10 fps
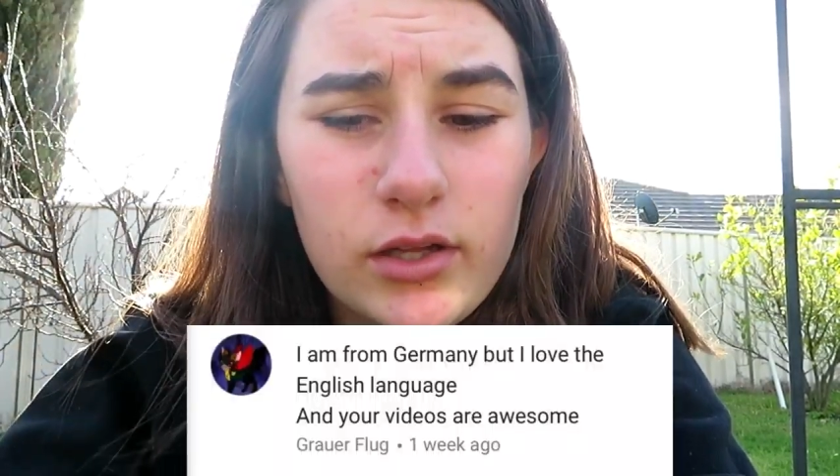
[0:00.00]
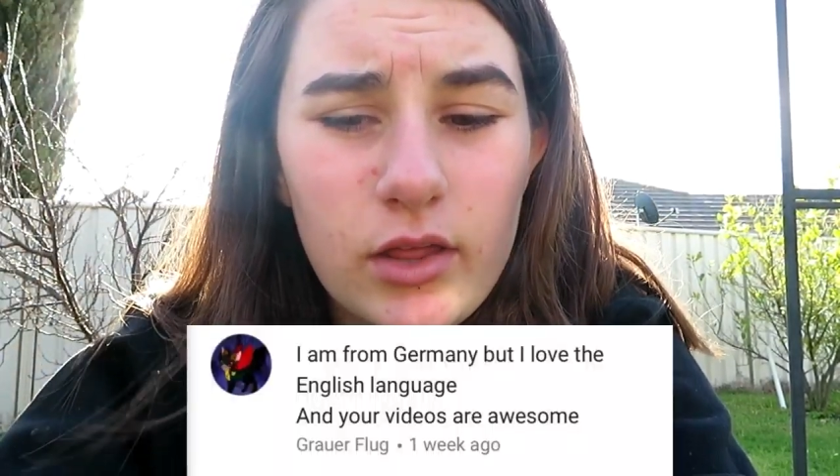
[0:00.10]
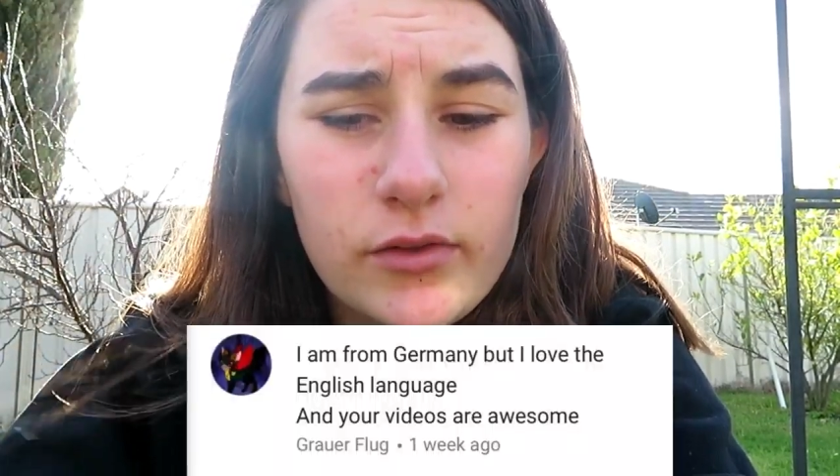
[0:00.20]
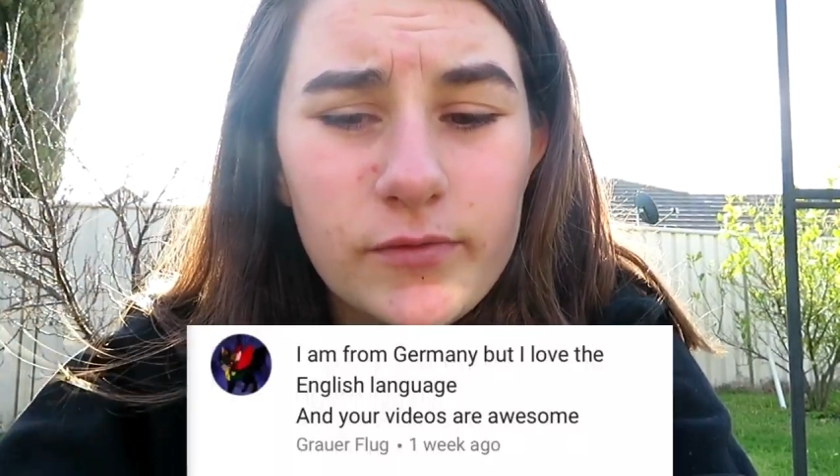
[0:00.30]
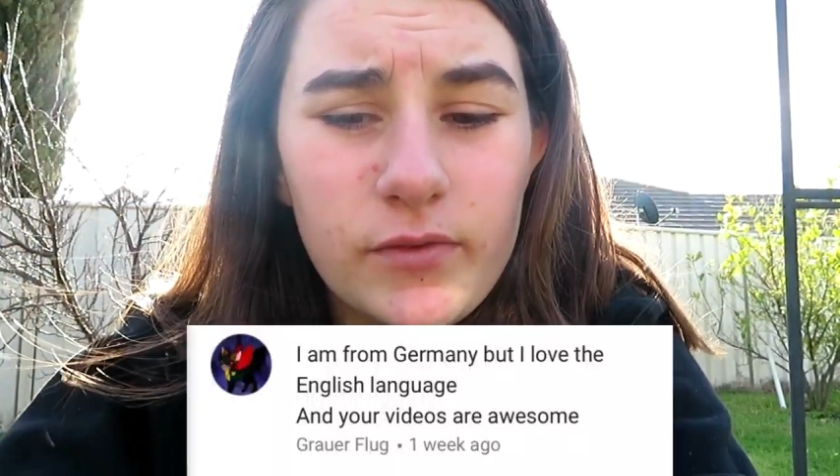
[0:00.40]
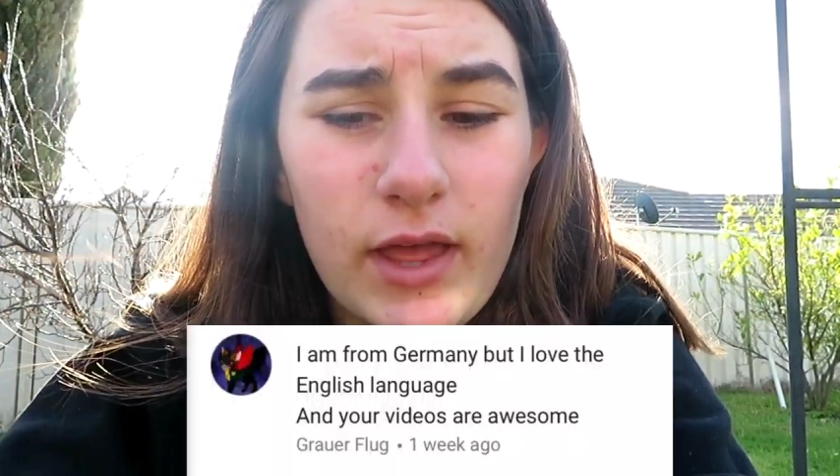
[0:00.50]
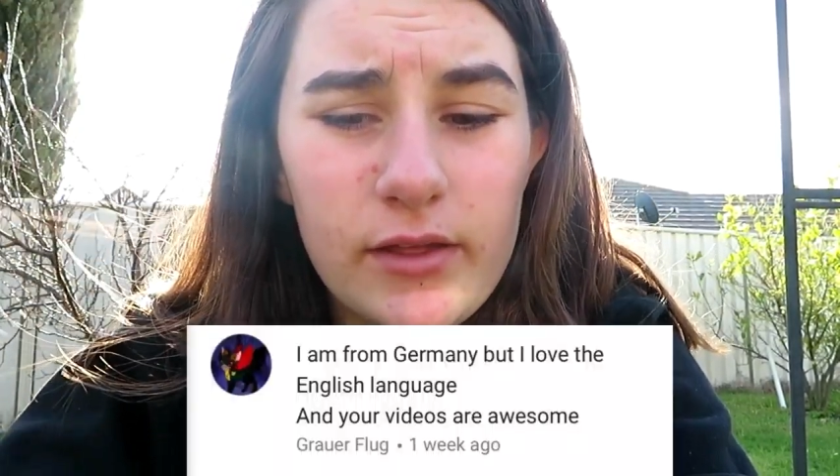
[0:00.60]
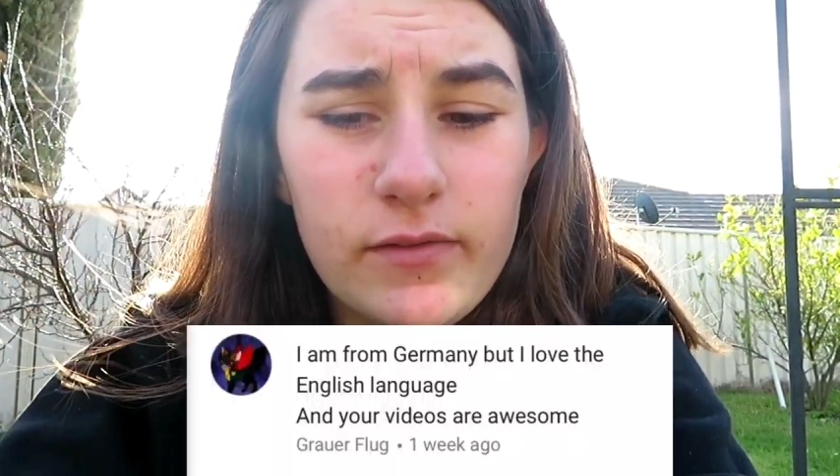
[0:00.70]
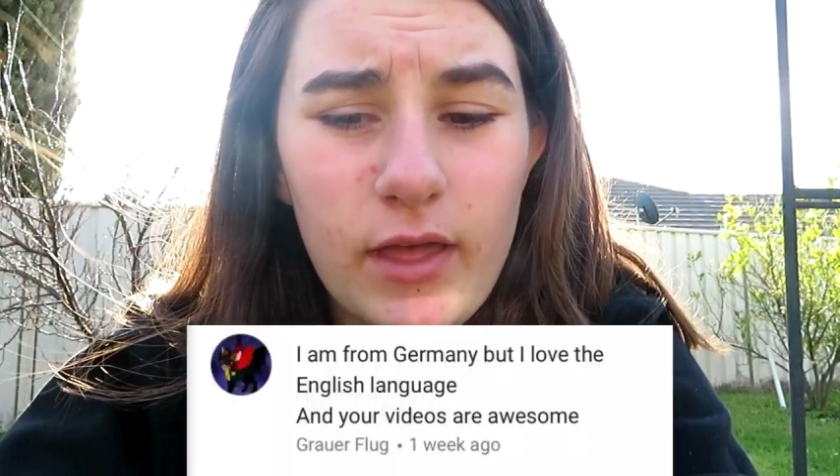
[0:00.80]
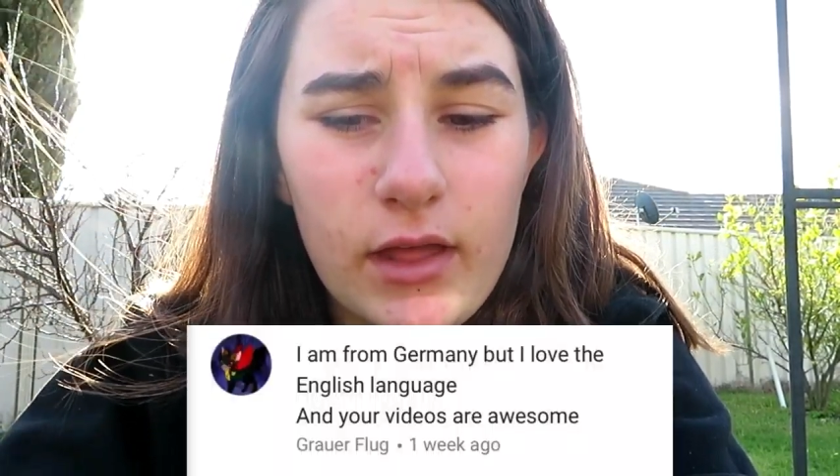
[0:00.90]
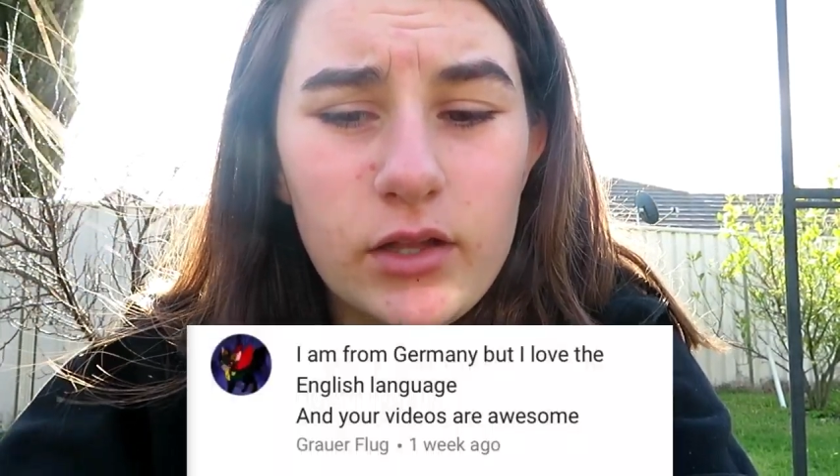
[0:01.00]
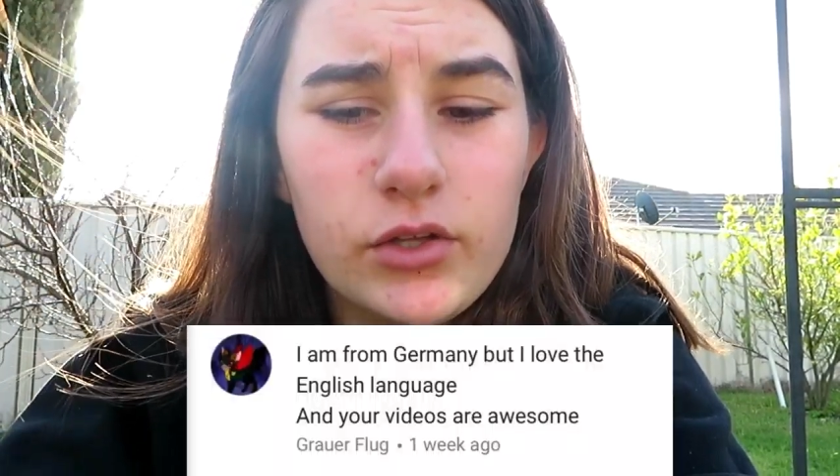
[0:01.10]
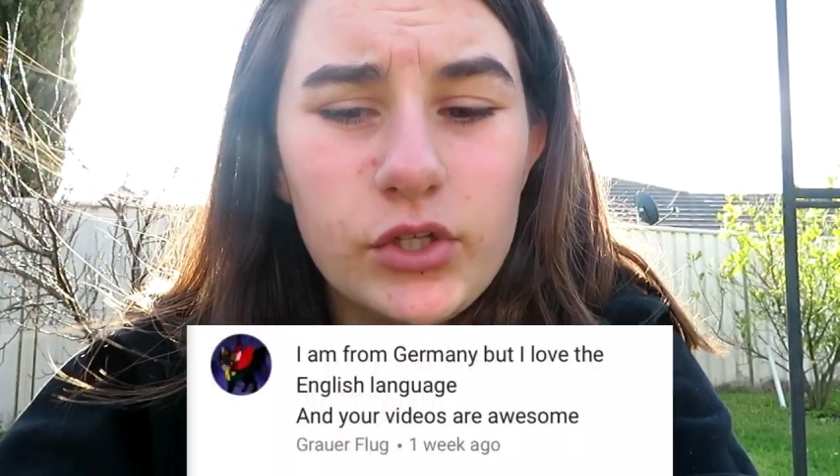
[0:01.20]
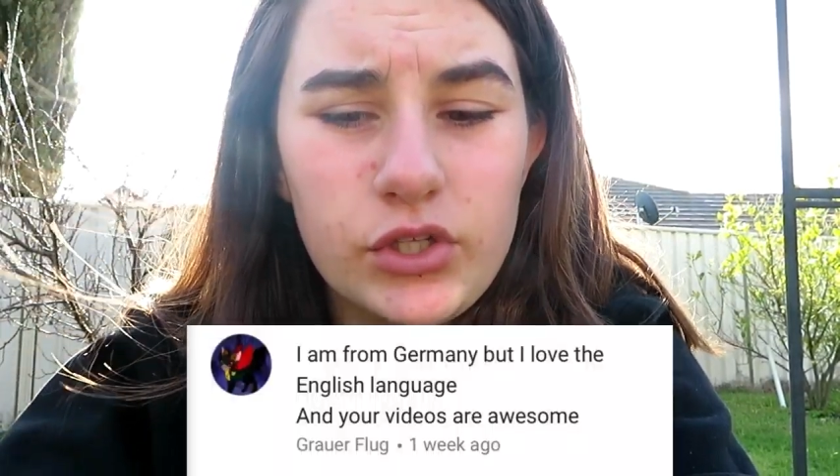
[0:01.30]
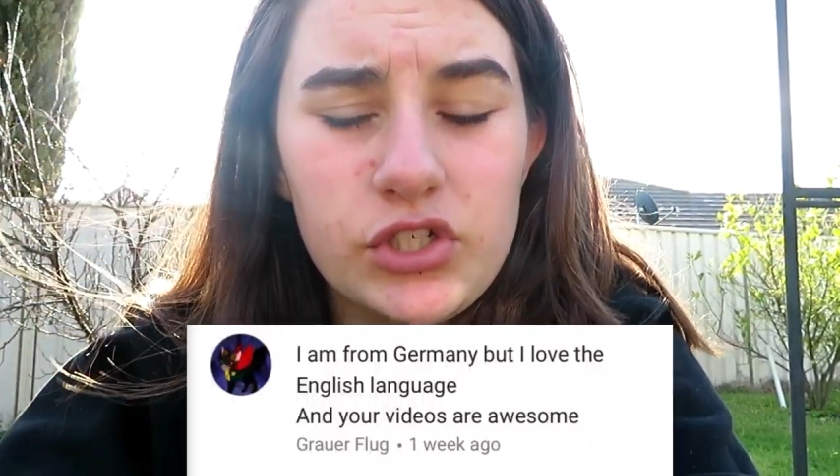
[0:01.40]

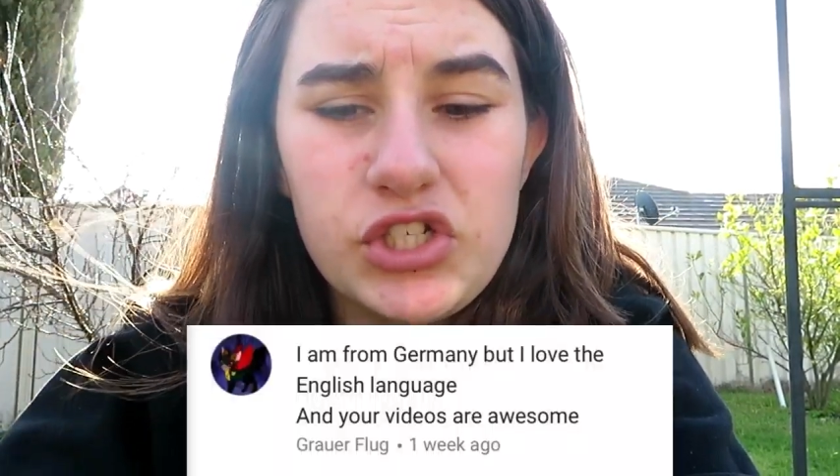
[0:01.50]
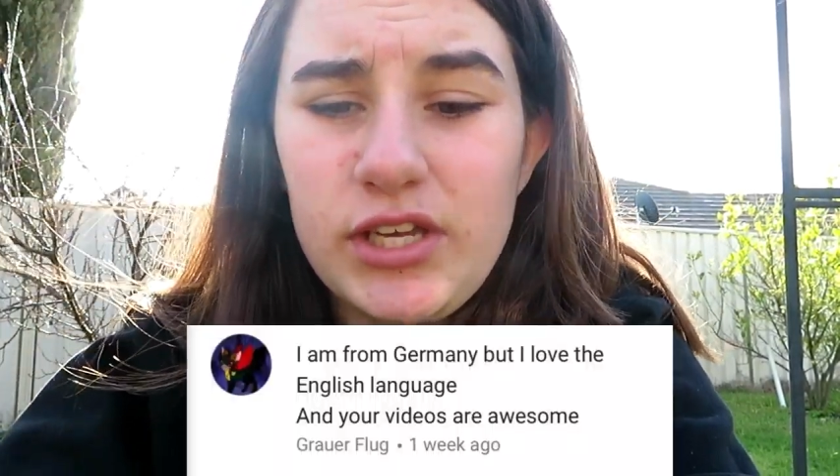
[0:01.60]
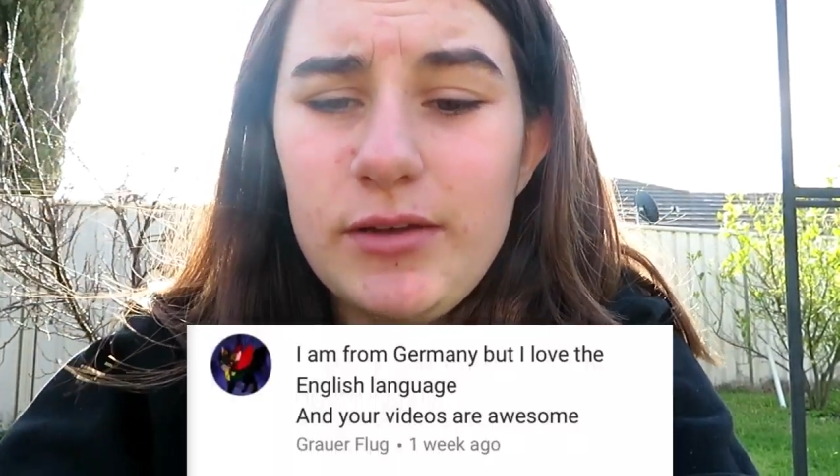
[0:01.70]
F-L-U-G,